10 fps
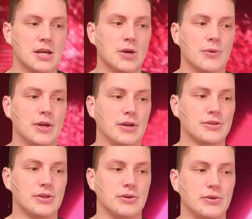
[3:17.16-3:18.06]
We
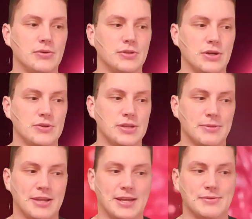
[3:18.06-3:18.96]
also know some of
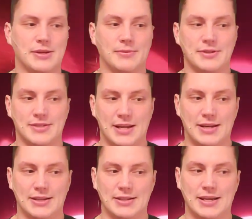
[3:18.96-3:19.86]
the games coming to
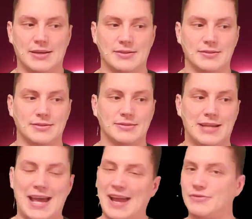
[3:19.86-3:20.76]
Stadia
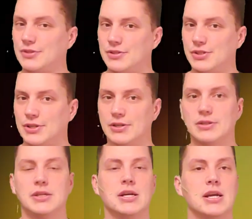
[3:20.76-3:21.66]
after this year,
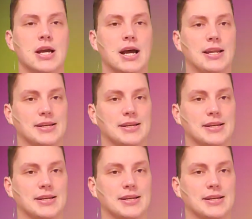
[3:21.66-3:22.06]
like